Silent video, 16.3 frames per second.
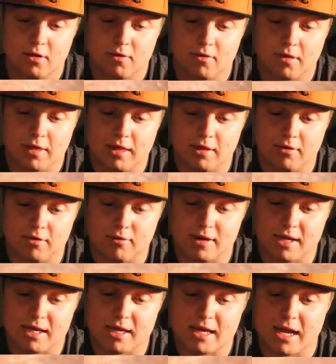We'll see what
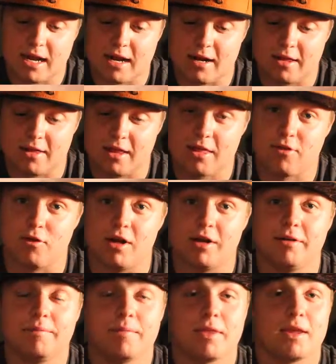we can get out of this
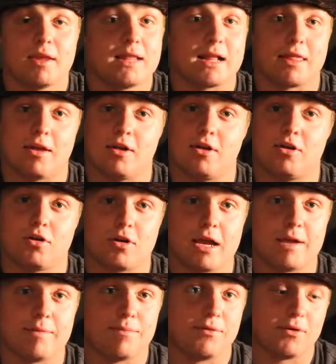one. That's a
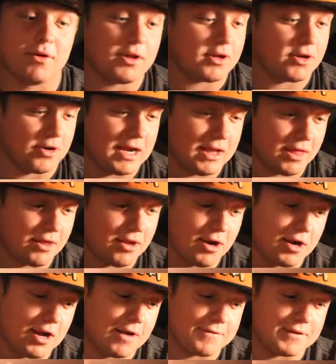great pull, great
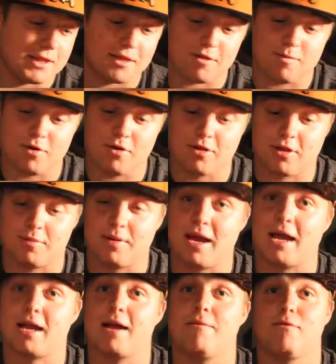start off to this booster
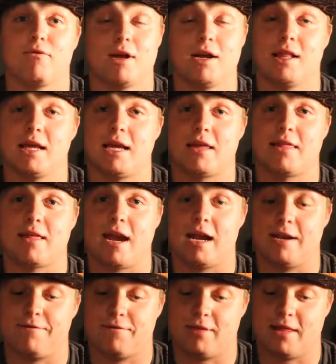pack. I'm really
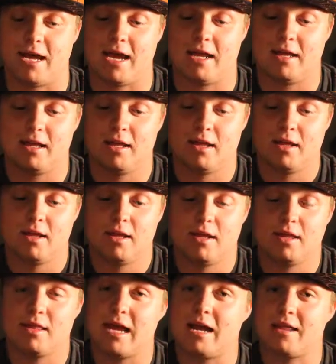excited for that.
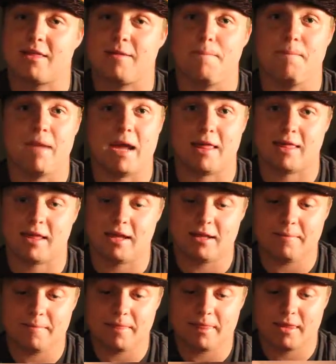That is amazing.